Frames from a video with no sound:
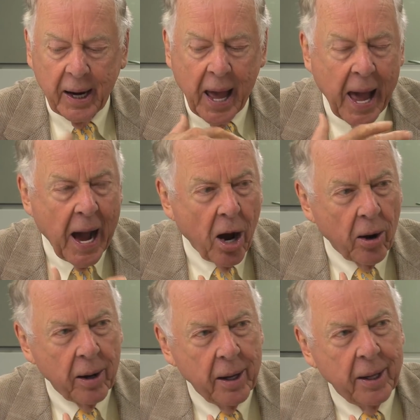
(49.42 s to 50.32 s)
how
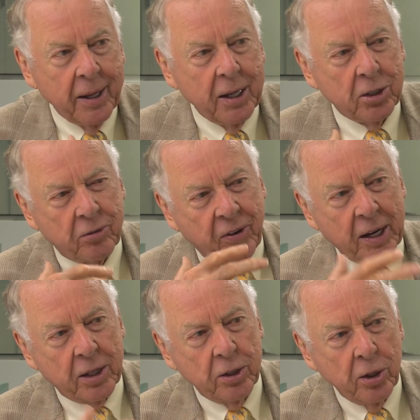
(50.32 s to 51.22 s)
it's
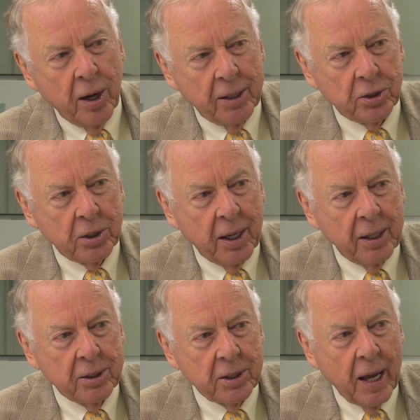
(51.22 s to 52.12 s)
affected the United
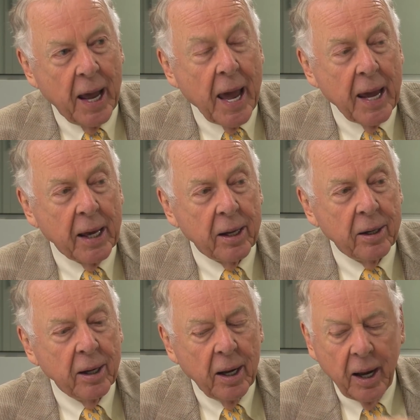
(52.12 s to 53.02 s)
States and
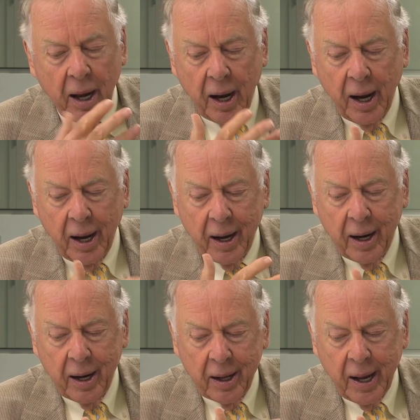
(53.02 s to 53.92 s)

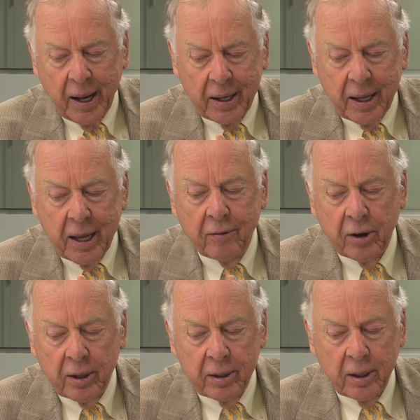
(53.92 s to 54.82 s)

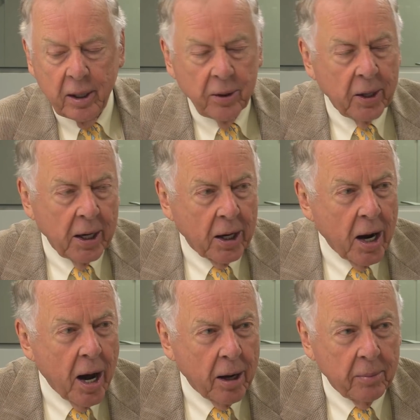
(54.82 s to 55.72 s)
even the
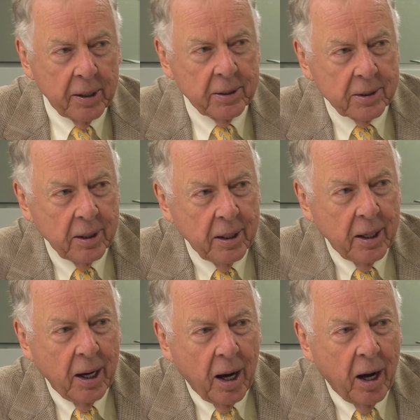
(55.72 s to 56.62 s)
economies
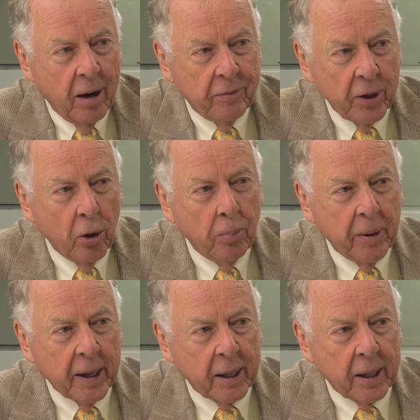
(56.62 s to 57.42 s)
of the OPEC